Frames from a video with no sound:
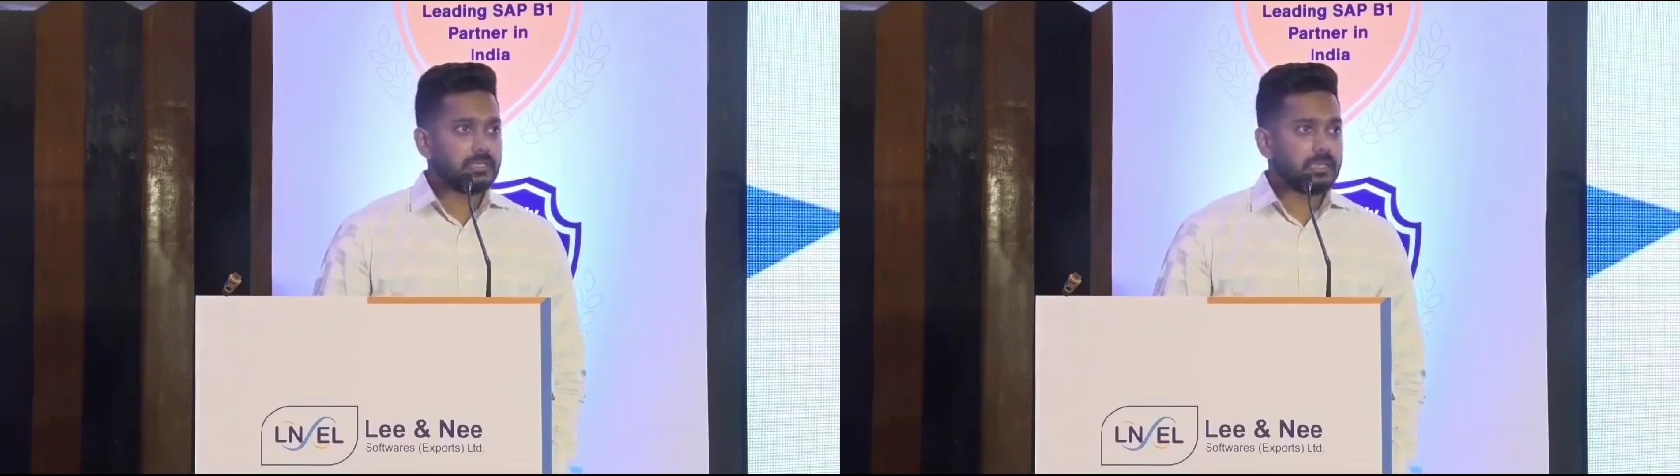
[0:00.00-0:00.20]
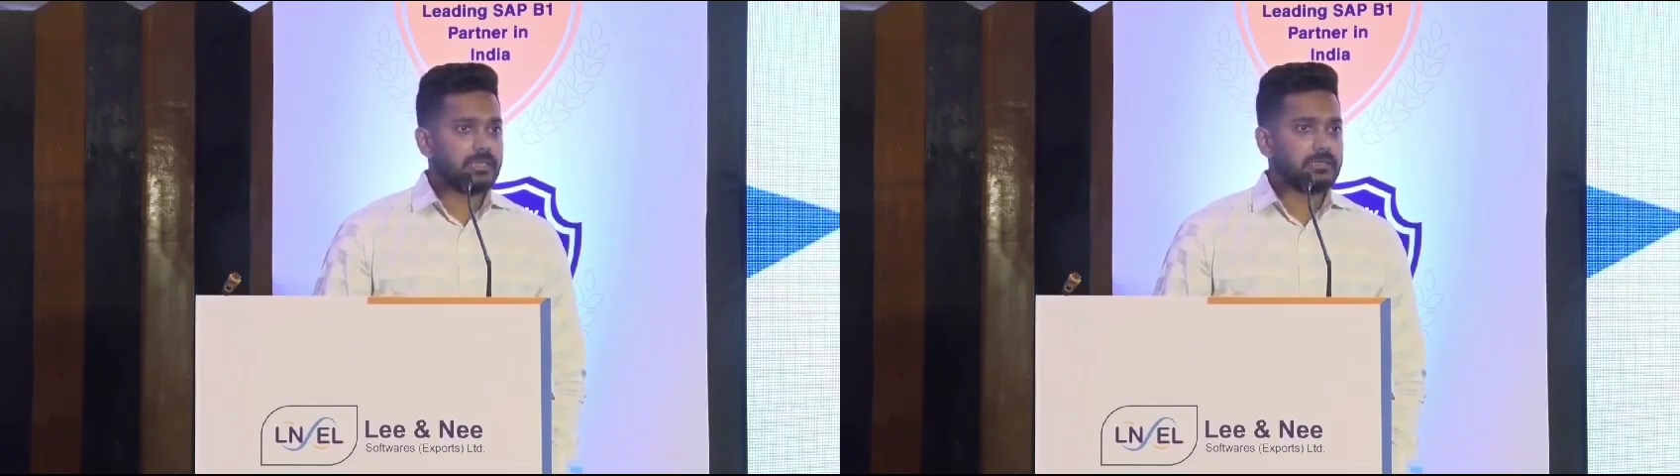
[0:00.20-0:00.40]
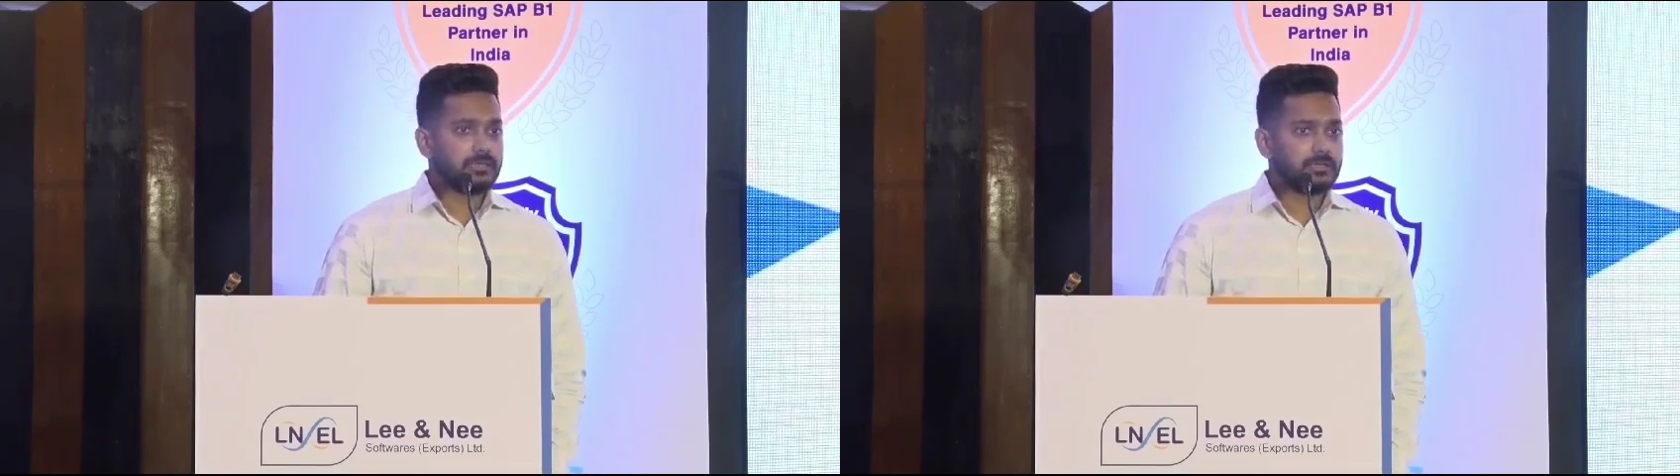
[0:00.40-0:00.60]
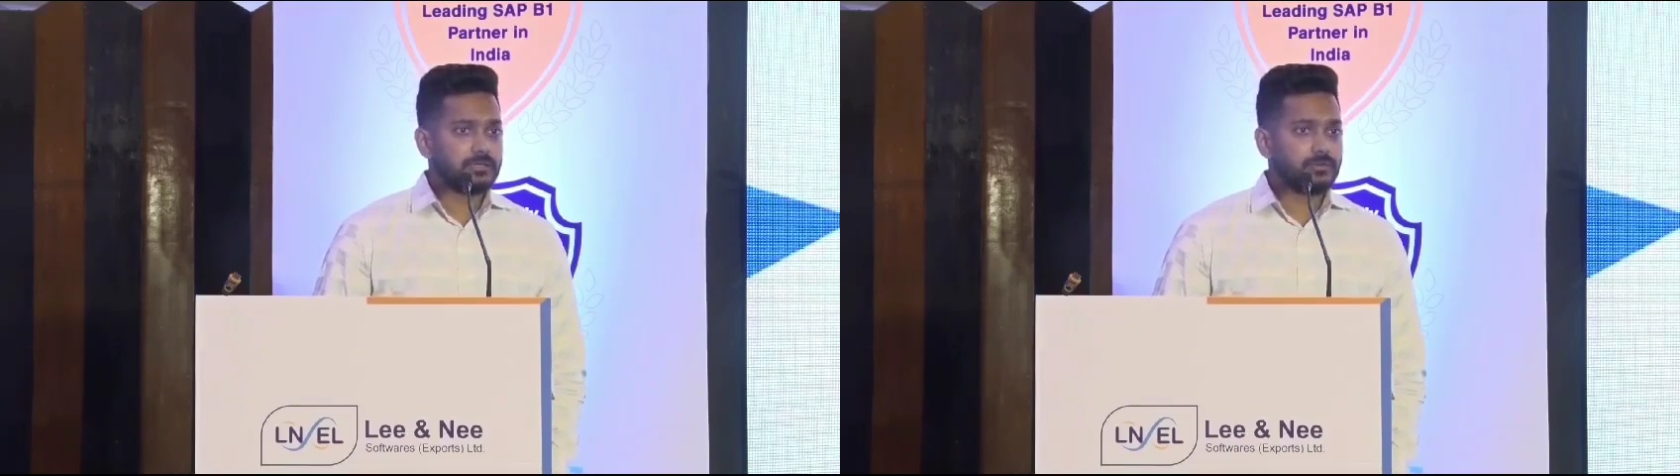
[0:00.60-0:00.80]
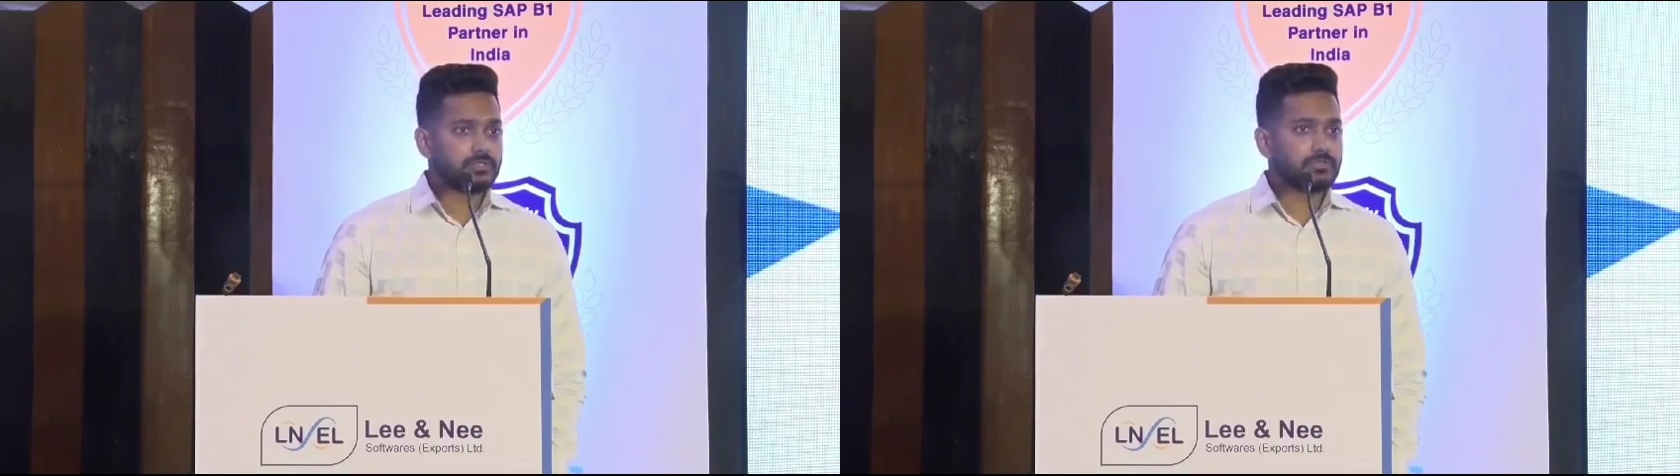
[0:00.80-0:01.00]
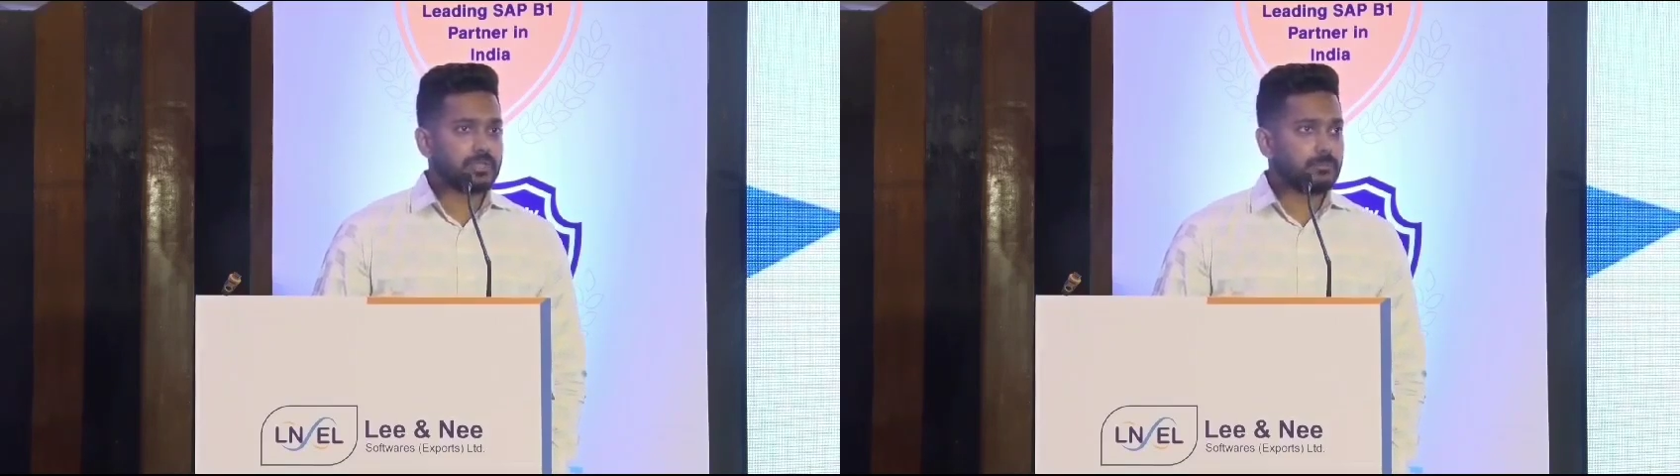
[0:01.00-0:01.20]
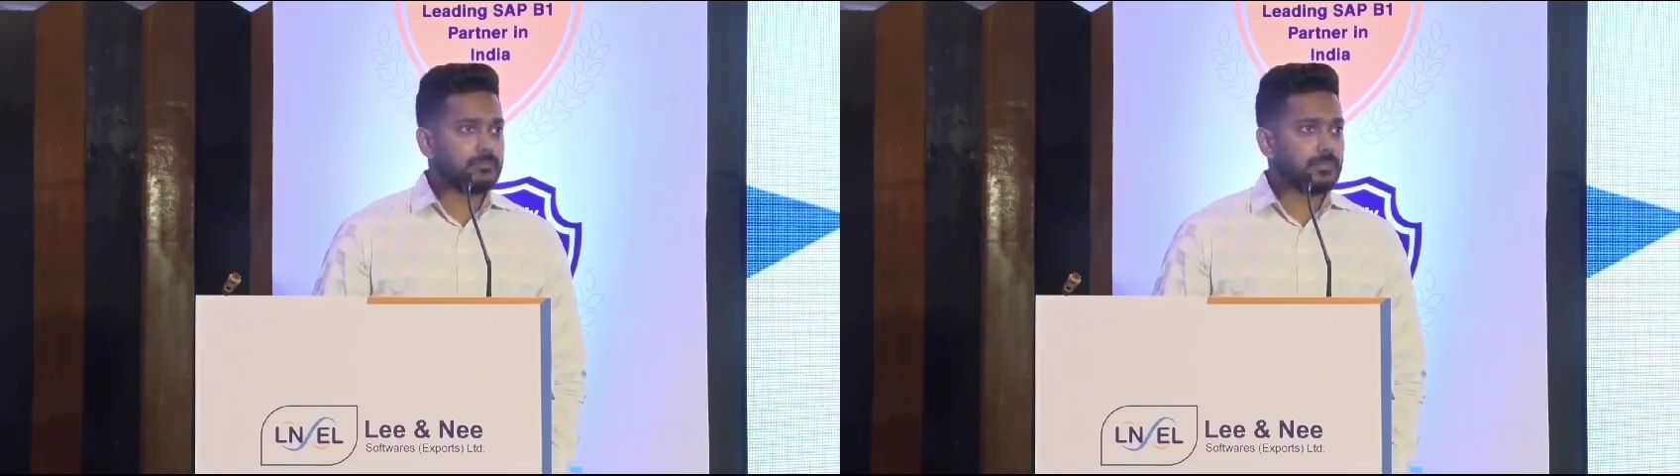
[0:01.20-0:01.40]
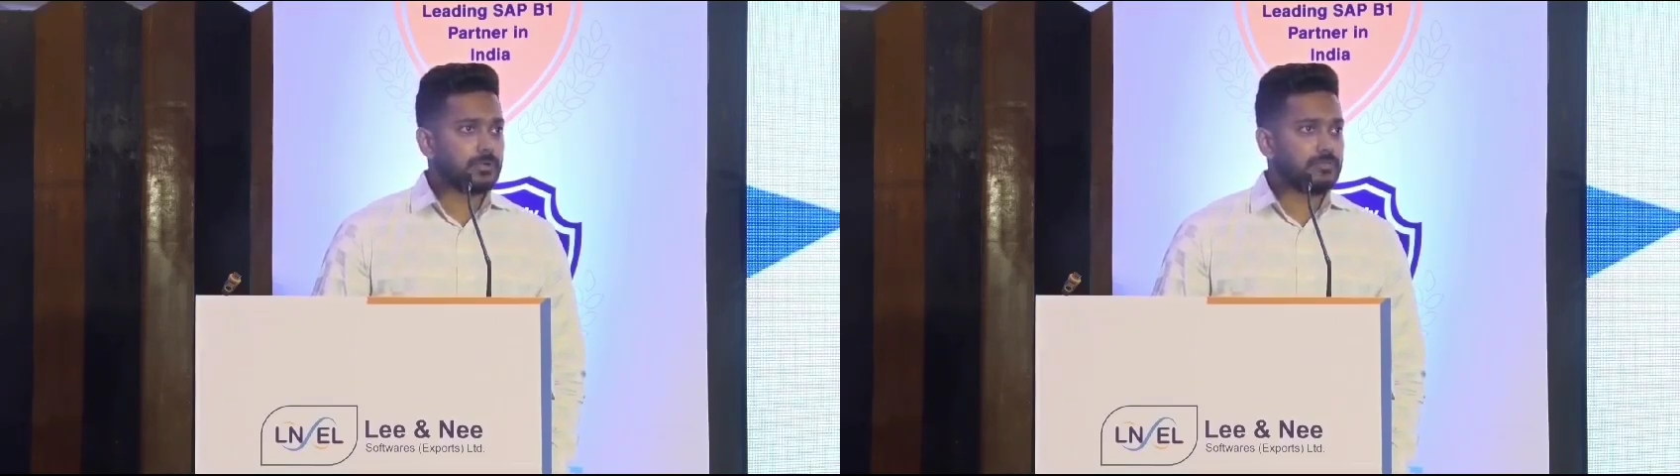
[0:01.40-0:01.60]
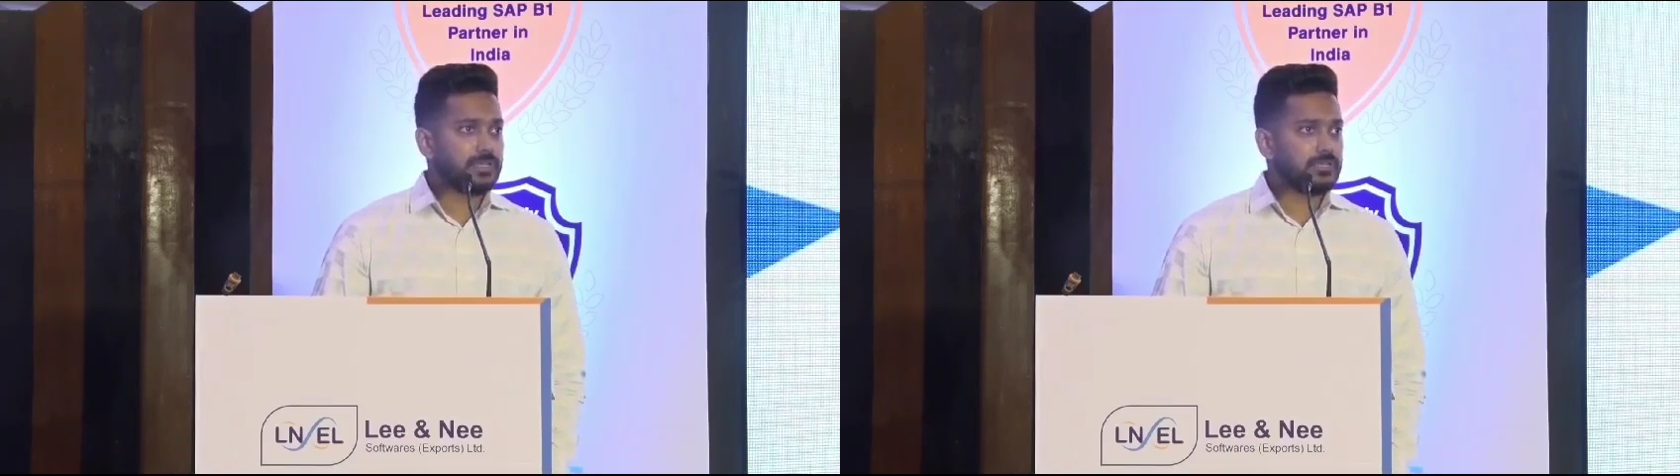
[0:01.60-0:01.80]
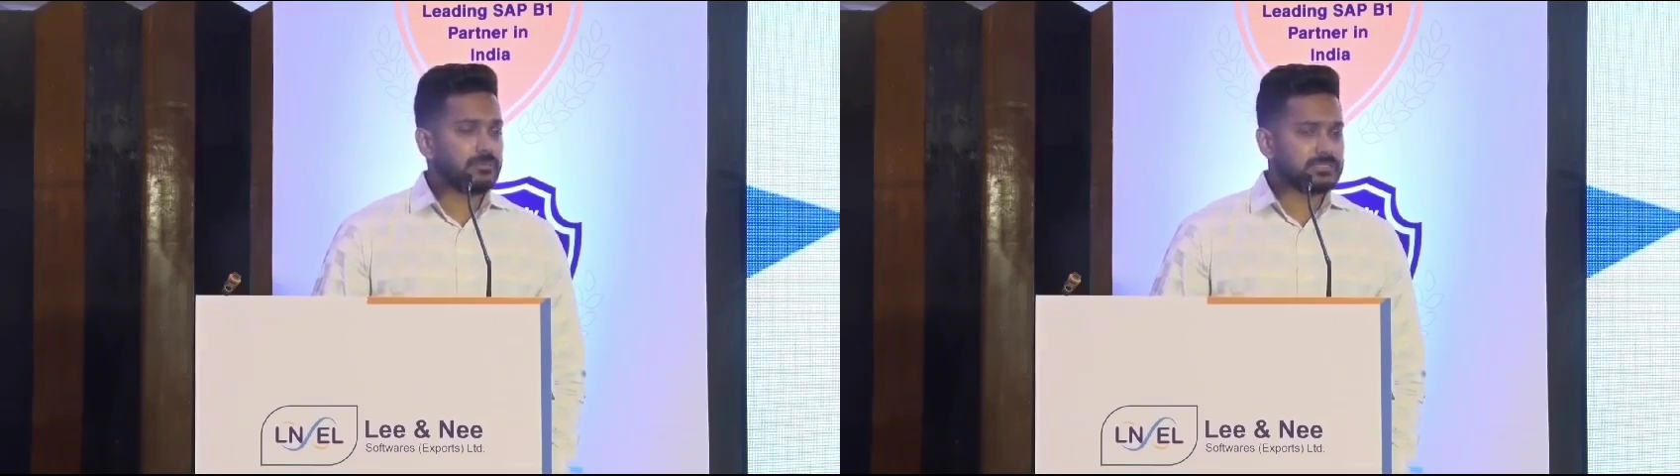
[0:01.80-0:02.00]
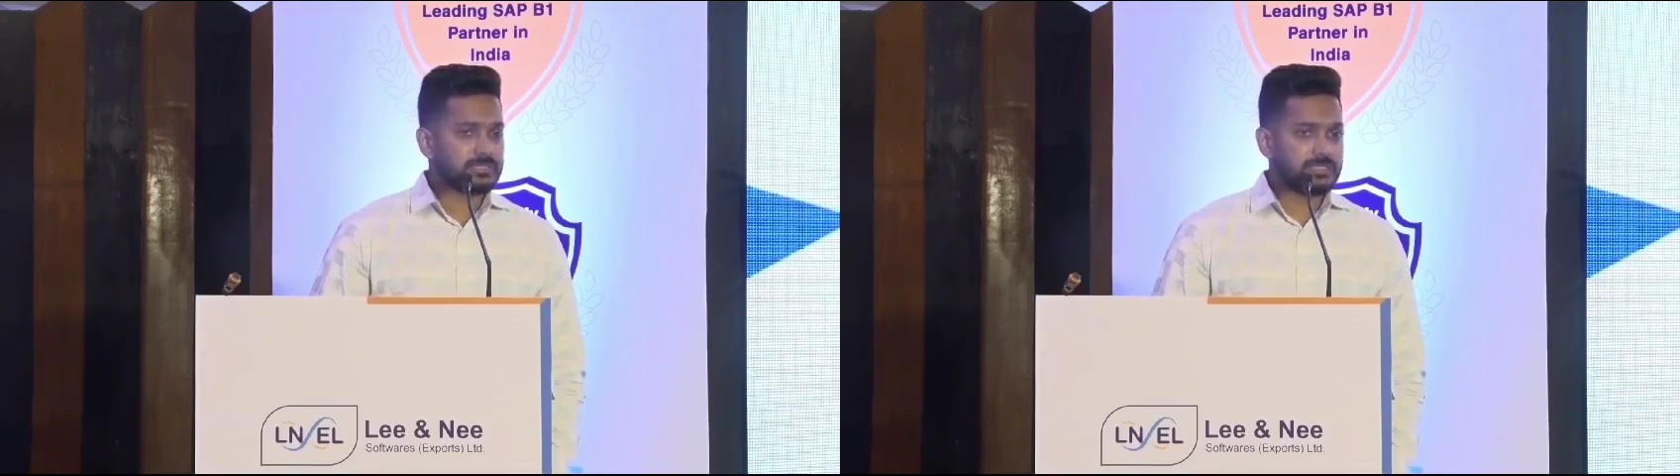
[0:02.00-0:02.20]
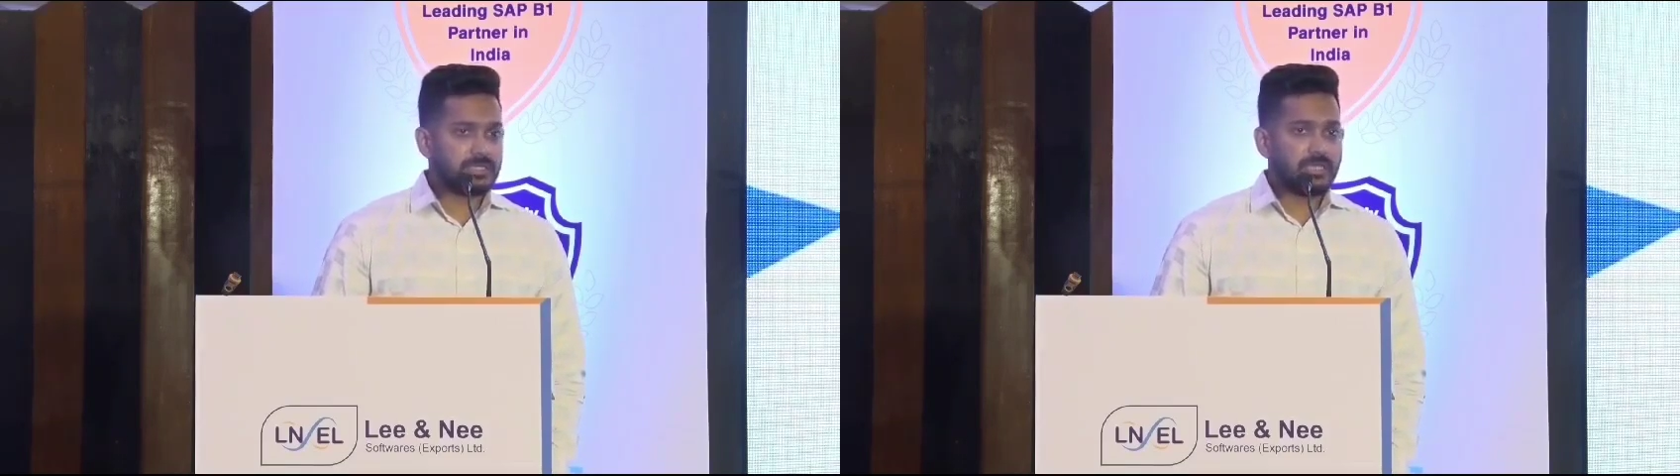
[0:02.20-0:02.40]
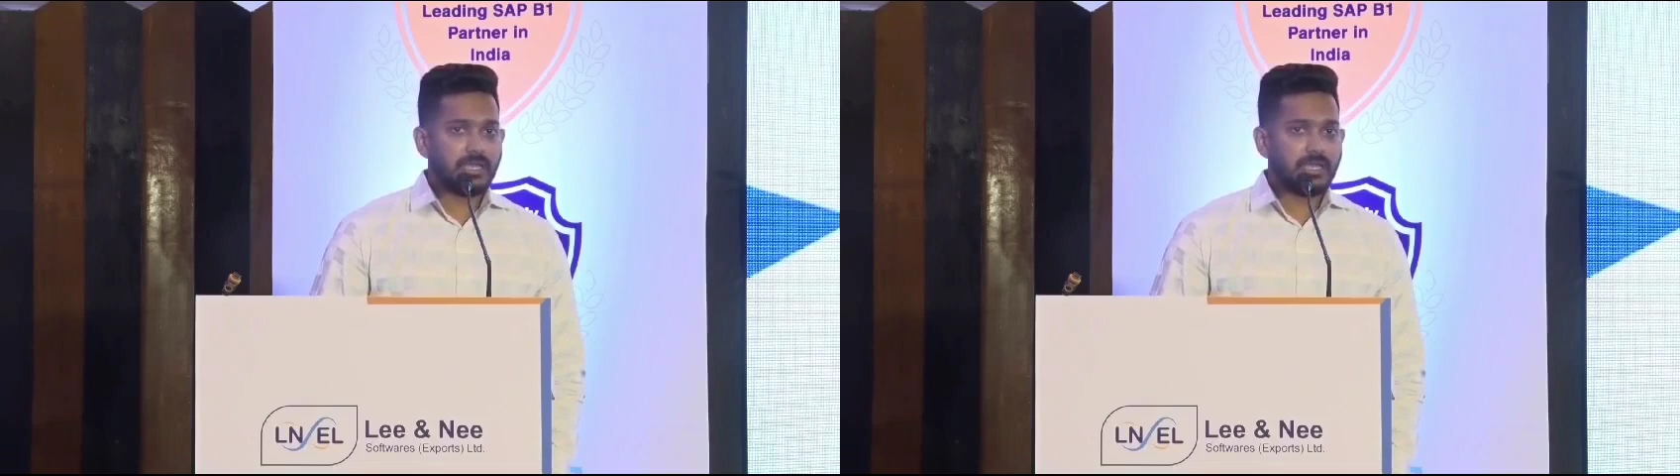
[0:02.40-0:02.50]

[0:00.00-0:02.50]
It goes to them on a weekly basis,